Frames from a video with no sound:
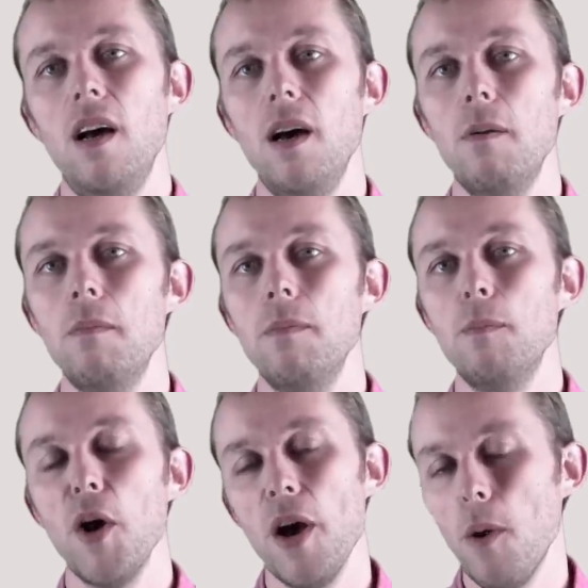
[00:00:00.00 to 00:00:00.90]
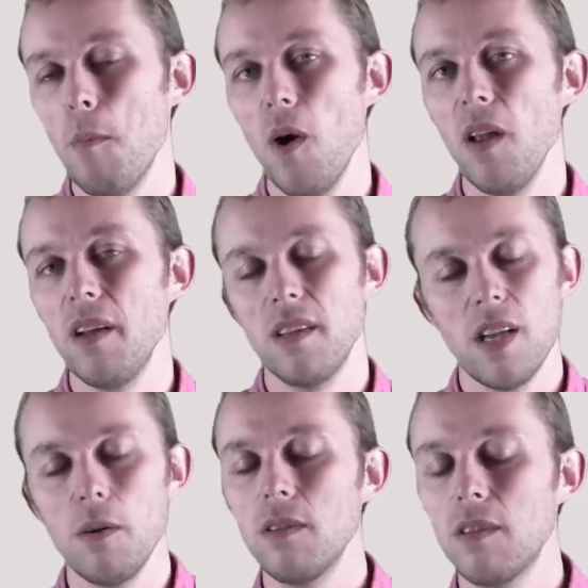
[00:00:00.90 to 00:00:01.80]
um, mono or poly.
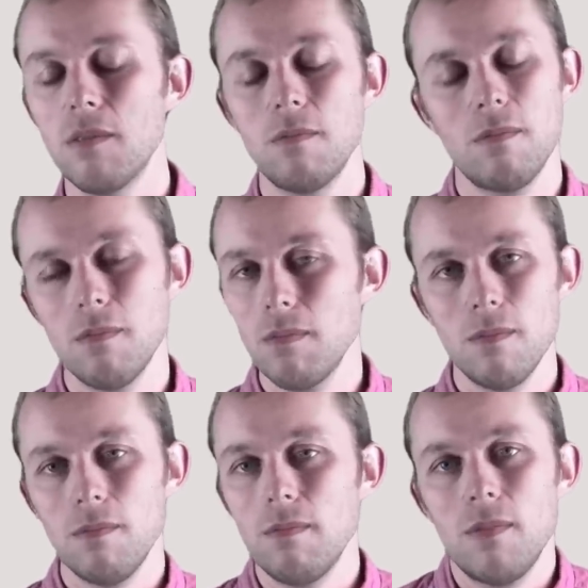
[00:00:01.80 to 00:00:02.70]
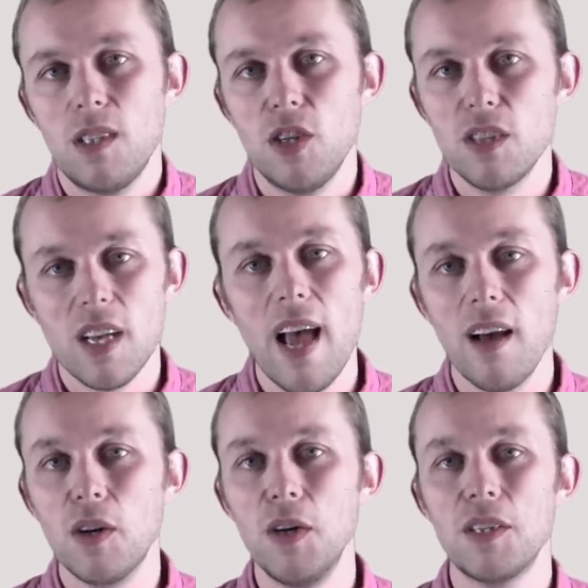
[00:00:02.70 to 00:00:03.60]
Don't just get
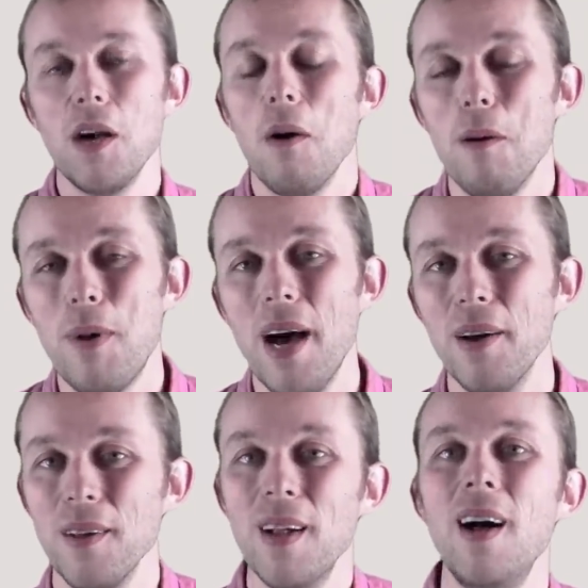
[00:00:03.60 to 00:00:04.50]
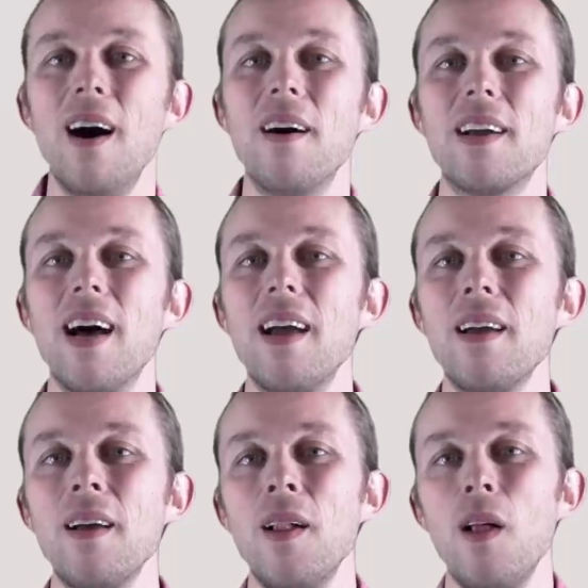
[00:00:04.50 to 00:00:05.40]
a good solar panel, okay?
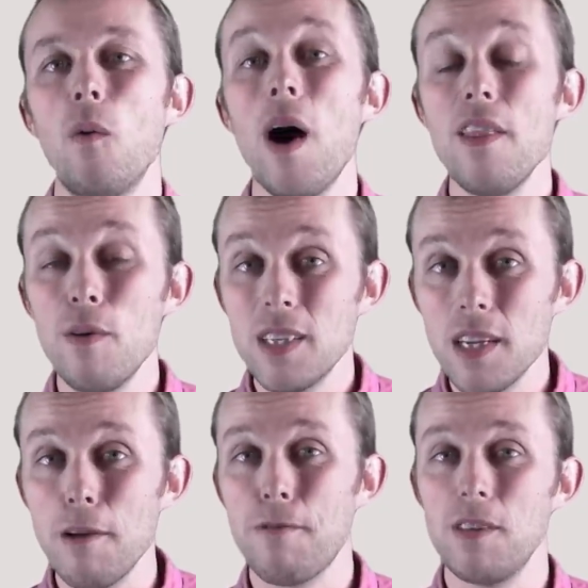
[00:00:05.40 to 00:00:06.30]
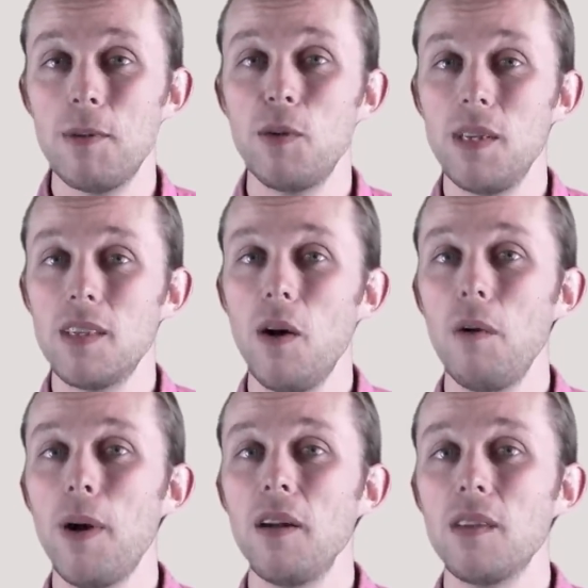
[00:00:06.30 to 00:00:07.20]
Where there is a difference between
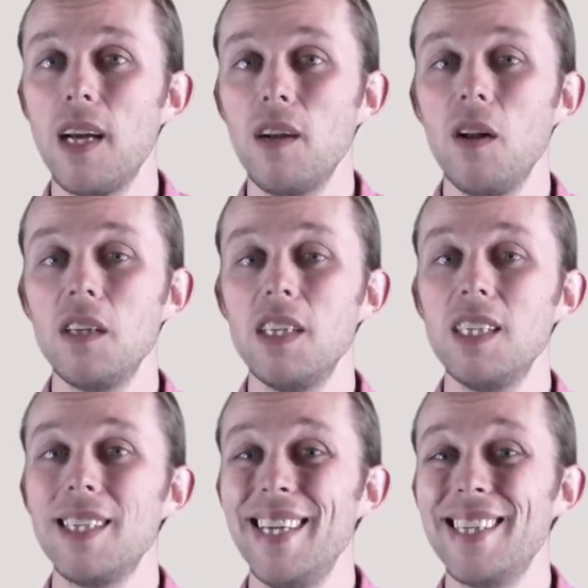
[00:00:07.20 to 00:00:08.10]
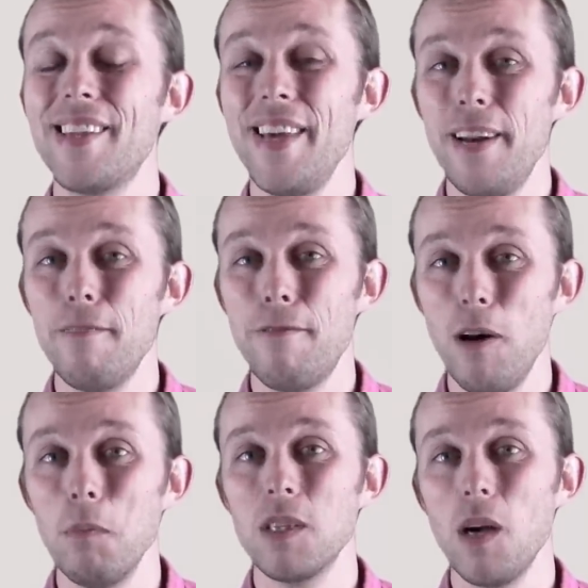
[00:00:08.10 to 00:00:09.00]
solar panel technologies is thin
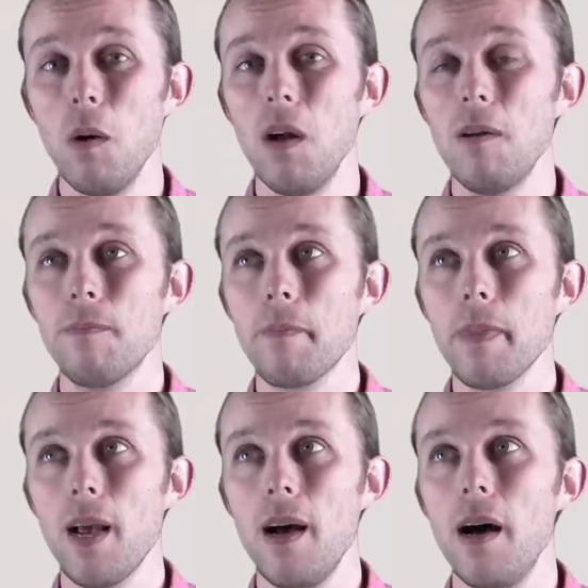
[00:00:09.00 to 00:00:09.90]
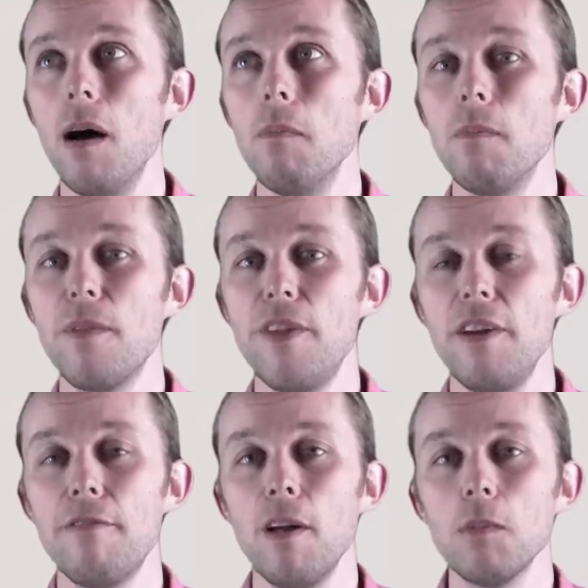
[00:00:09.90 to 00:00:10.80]
film solar. Um,
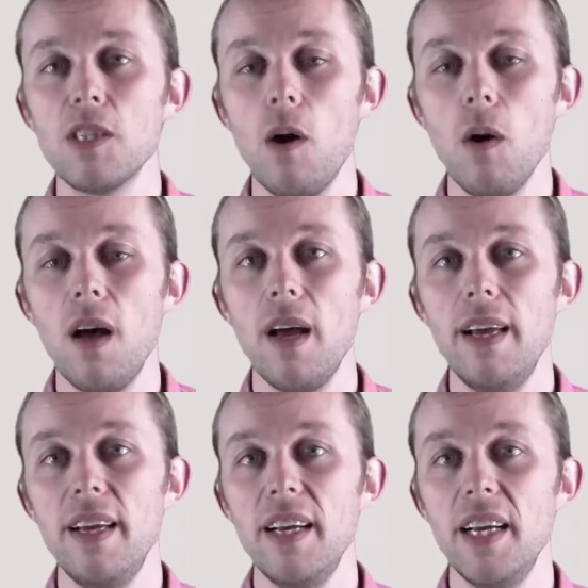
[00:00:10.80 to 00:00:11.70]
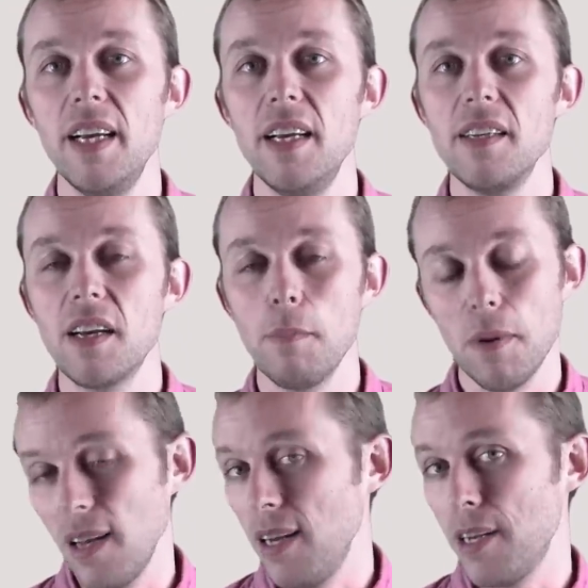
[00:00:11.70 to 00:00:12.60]
thin film solar is a
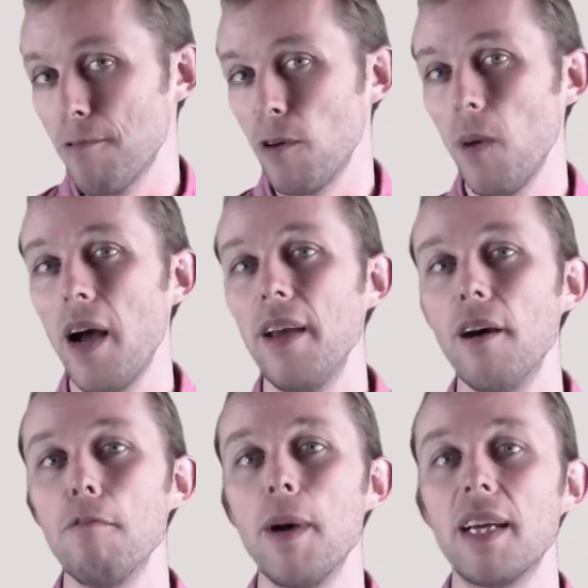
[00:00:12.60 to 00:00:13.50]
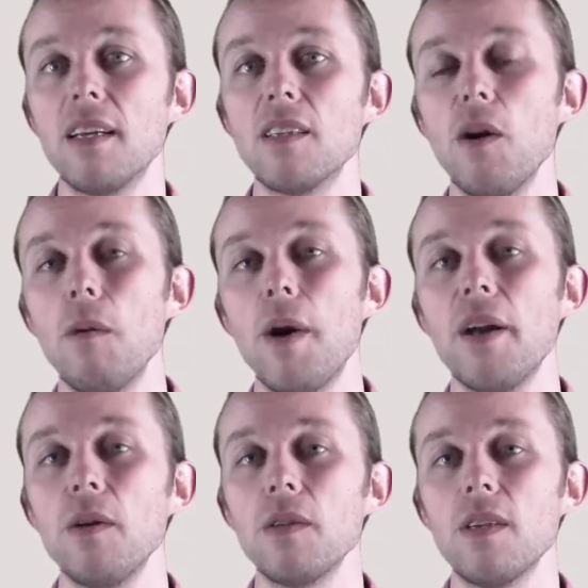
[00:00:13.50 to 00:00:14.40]
completely different way of making solar
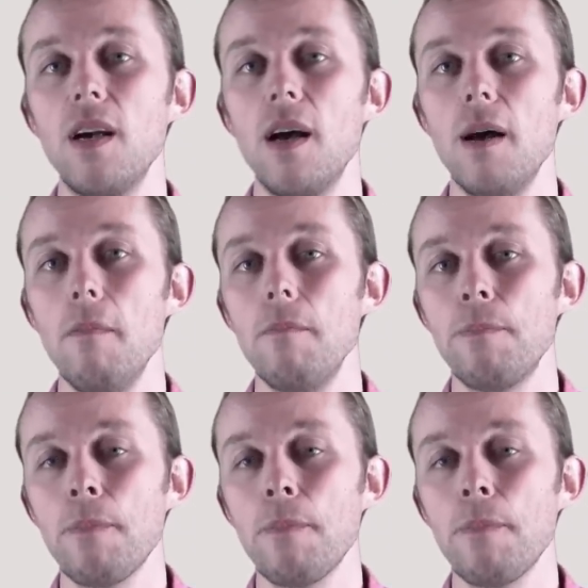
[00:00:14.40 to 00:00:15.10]
panels. Um,